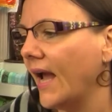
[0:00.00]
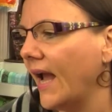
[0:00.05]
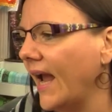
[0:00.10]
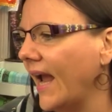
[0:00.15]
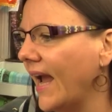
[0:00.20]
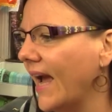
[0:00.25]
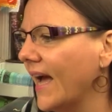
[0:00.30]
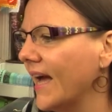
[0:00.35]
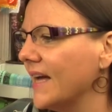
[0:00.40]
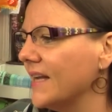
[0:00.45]

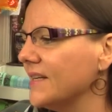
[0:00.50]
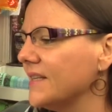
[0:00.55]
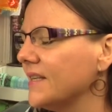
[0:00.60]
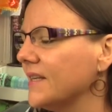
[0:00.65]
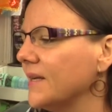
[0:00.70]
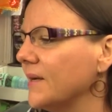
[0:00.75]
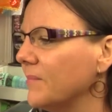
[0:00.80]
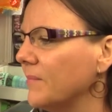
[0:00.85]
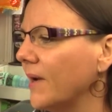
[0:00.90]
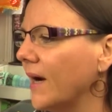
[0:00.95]

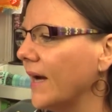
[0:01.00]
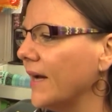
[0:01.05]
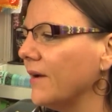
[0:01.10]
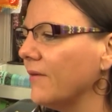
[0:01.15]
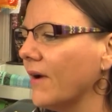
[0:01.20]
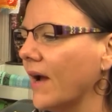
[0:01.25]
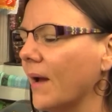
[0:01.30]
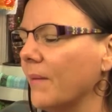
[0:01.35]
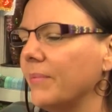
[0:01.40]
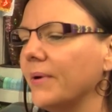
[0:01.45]
And my
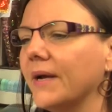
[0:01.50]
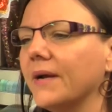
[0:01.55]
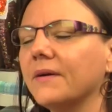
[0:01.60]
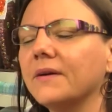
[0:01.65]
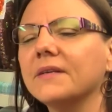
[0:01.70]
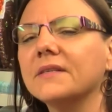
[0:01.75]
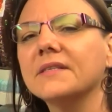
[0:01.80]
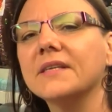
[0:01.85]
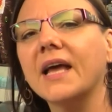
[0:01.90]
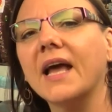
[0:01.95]

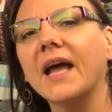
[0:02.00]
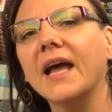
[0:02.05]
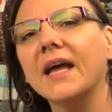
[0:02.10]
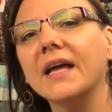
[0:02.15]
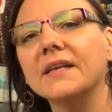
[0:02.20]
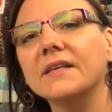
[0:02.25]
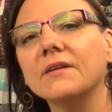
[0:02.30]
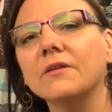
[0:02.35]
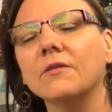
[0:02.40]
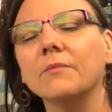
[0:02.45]
grandparents
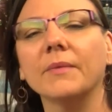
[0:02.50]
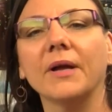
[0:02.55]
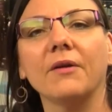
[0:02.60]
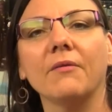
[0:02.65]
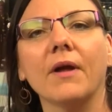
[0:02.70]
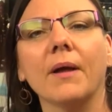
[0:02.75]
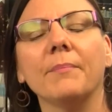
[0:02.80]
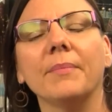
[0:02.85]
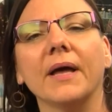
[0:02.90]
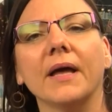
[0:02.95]
had, or my
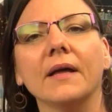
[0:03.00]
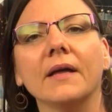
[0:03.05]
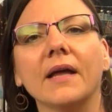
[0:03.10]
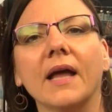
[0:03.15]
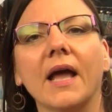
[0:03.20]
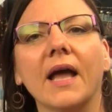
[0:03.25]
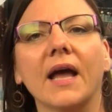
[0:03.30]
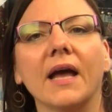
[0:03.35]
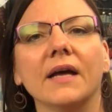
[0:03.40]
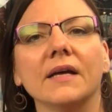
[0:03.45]
grandpa
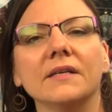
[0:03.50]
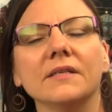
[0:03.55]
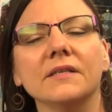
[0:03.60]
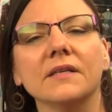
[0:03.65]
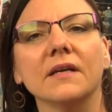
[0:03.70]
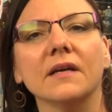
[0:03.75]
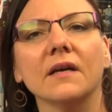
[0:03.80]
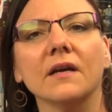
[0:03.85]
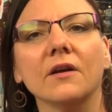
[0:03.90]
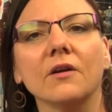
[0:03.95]

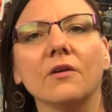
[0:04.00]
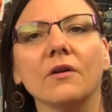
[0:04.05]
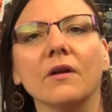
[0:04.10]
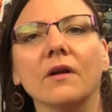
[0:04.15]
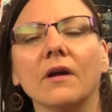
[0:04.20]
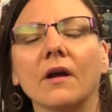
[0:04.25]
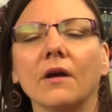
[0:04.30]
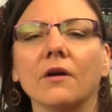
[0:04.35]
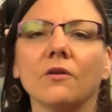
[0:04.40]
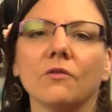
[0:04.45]
had a,
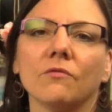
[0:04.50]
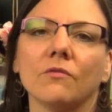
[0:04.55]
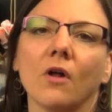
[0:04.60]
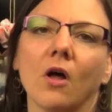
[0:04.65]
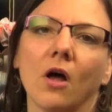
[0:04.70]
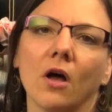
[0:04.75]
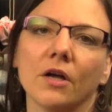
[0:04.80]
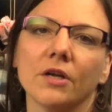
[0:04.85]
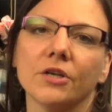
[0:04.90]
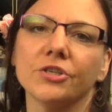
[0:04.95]
a
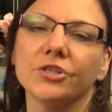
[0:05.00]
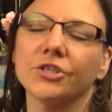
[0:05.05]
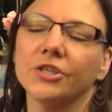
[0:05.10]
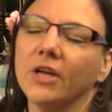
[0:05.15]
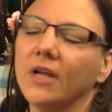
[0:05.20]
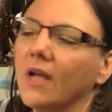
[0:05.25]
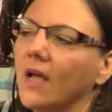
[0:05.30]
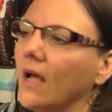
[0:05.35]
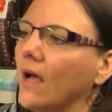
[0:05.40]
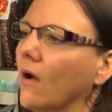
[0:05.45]
garage
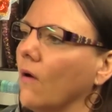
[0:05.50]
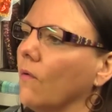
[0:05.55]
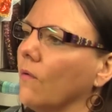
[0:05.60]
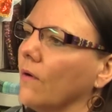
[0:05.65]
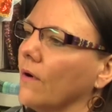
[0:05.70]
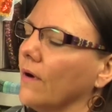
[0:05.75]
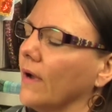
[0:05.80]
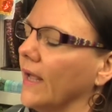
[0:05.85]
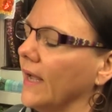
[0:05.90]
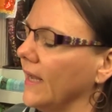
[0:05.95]

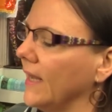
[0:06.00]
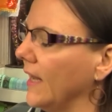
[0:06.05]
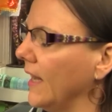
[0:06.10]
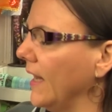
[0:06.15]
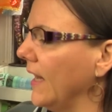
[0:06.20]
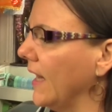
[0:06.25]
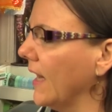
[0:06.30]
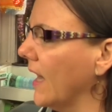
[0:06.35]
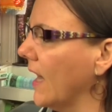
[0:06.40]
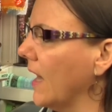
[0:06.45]
or like
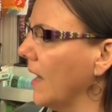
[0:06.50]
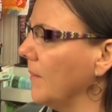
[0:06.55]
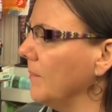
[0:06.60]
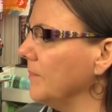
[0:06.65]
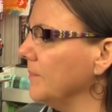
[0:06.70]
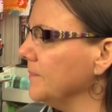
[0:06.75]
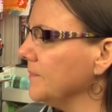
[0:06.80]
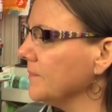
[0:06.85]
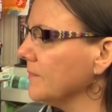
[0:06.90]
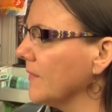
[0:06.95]
a,
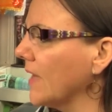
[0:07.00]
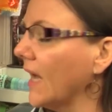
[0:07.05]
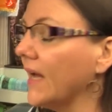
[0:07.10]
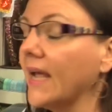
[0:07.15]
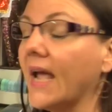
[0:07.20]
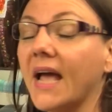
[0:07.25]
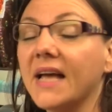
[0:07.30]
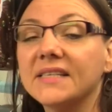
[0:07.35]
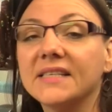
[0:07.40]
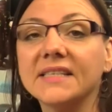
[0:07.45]
um, a
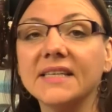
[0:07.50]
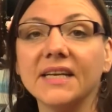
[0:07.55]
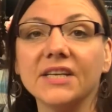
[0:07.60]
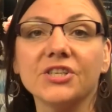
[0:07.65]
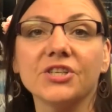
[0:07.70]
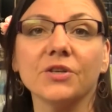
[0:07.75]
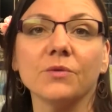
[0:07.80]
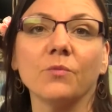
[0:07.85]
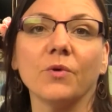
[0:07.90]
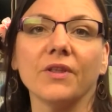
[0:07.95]
gas
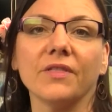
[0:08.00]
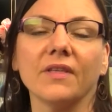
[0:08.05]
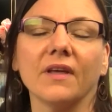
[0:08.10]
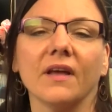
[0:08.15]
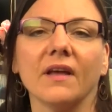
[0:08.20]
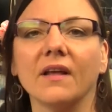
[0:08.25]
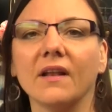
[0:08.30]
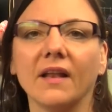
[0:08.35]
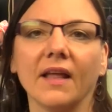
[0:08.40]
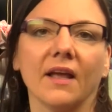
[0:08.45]
station with
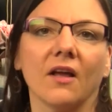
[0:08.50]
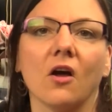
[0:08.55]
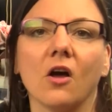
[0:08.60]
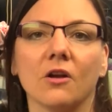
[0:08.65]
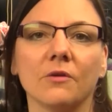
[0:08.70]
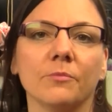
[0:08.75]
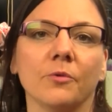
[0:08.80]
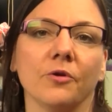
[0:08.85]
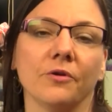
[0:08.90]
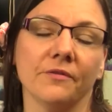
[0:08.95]
a like
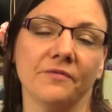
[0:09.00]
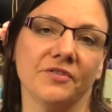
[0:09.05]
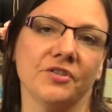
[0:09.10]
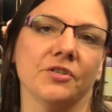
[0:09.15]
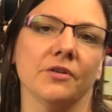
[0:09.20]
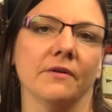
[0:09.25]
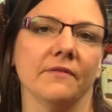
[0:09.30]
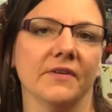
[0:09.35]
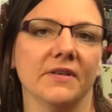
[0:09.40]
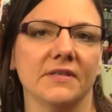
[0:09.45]
automotive
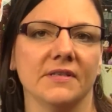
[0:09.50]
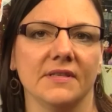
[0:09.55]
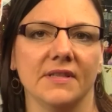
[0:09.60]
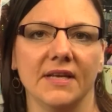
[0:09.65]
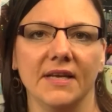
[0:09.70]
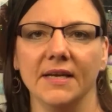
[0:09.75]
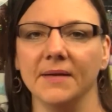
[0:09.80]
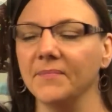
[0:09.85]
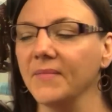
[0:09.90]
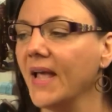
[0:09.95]
service
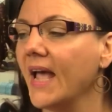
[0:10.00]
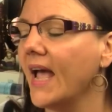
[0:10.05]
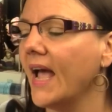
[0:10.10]
thing.